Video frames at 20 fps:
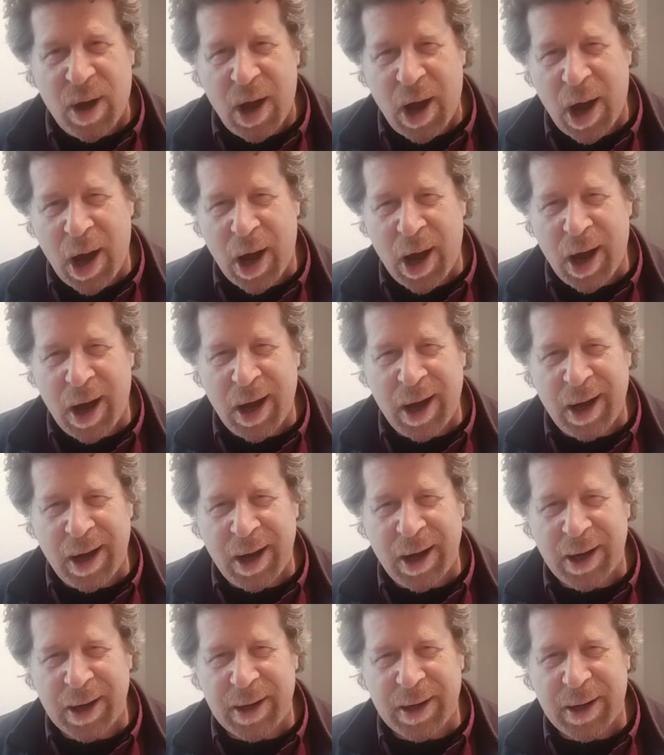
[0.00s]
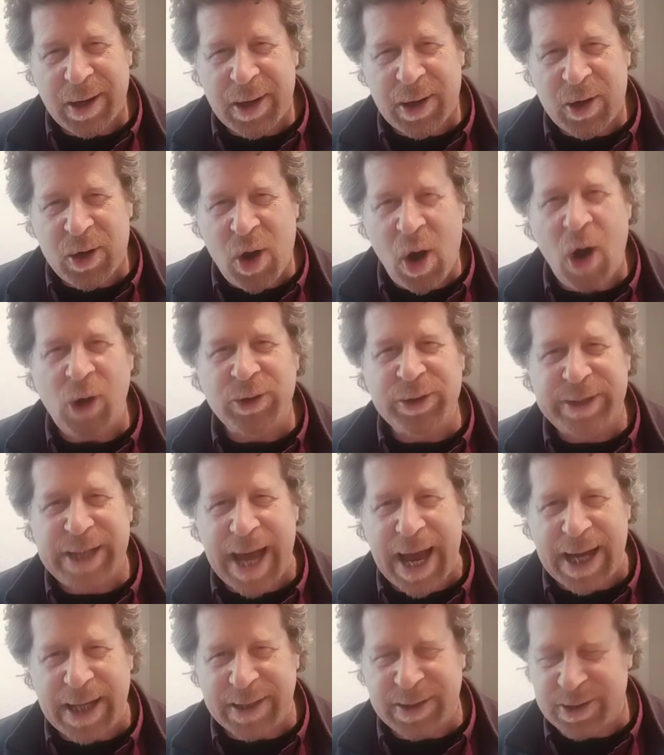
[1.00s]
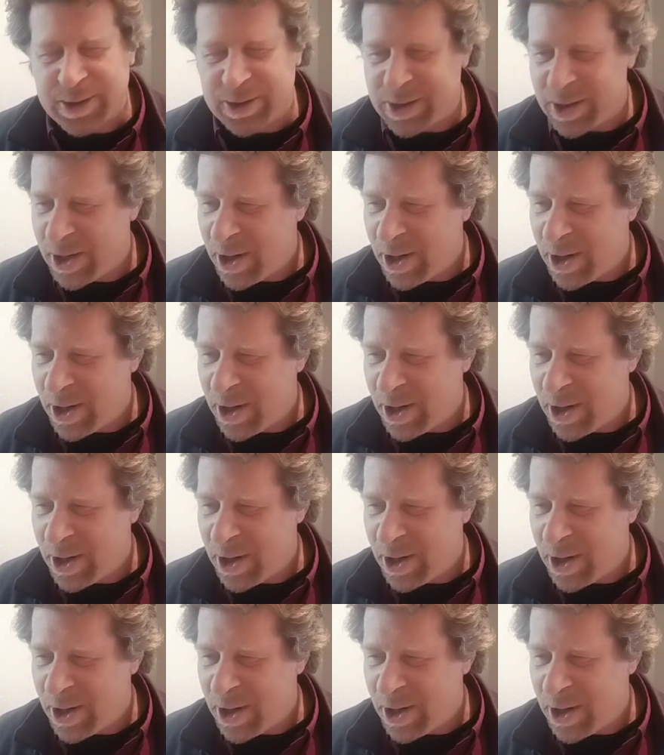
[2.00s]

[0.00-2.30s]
uh, context.